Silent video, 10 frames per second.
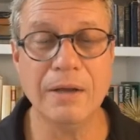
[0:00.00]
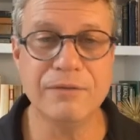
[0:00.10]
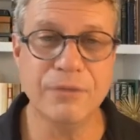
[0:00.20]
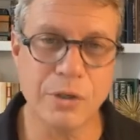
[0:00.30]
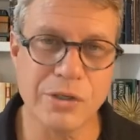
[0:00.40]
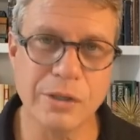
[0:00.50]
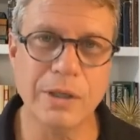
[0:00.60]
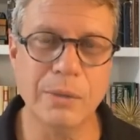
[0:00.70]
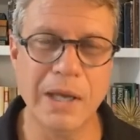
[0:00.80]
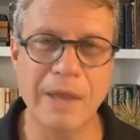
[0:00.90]
unfortunately,
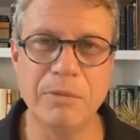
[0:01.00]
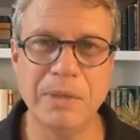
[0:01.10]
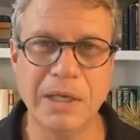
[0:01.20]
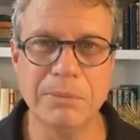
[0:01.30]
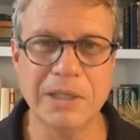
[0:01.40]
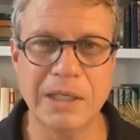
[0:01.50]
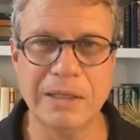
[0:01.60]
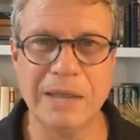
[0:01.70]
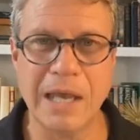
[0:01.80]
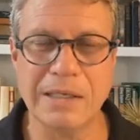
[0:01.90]
we haven't been able to
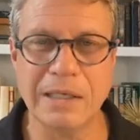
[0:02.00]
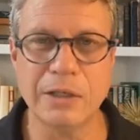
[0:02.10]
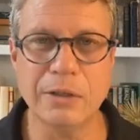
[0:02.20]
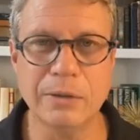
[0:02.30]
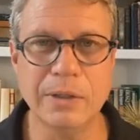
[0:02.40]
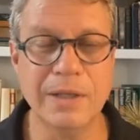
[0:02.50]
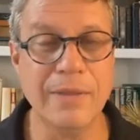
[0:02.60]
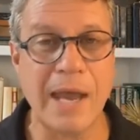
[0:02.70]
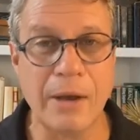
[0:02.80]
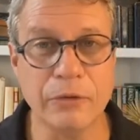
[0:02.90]
get that included in the
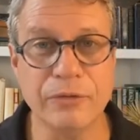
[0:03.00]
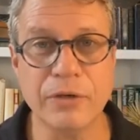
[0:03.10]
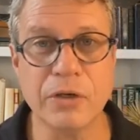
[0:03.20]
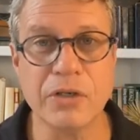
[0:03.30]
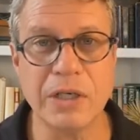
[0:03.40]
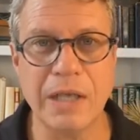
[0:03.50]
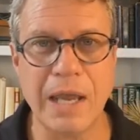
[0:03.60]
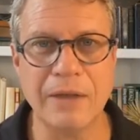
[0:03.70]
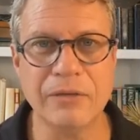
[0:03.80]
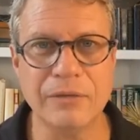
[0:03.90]
House version
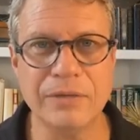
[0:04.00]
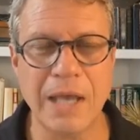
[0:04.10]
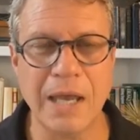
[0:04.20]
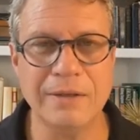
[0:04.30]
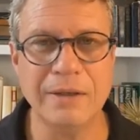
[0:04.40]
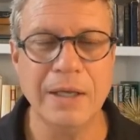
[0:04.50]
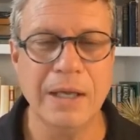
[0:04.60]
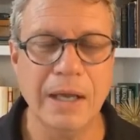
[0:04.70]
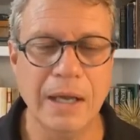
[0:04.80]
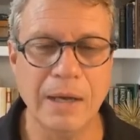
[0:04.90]
as of yet,
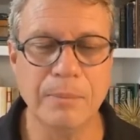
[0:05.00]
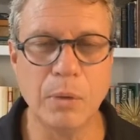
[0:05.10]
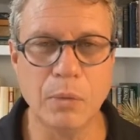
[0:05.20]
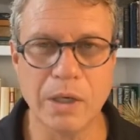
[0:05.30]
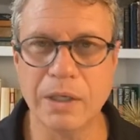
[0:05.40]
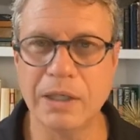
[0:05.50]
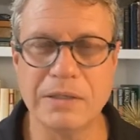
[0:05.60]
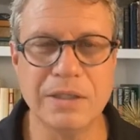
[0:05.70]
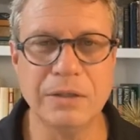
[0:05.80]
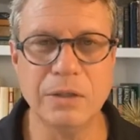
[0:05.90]
uh, but we're going to
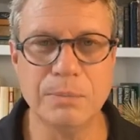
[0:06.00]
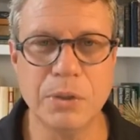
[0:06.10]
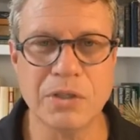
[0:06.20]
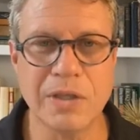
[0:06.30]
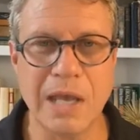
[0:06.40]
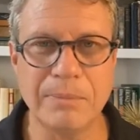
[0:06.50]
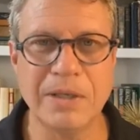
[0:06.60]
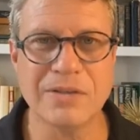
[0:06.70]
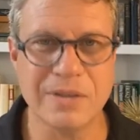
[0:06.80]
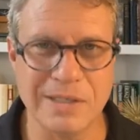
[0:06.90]
continue to push that
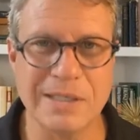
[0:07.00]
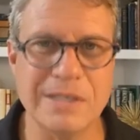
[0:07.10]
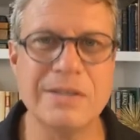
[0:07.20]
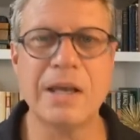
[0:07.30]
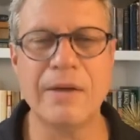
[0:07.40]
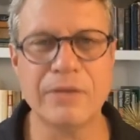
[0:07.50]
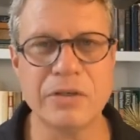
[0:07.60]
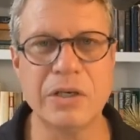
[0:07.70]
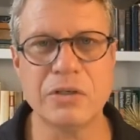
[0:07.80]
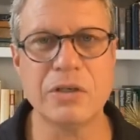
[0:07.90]
because this is the
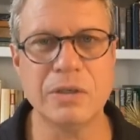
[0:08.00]
conversation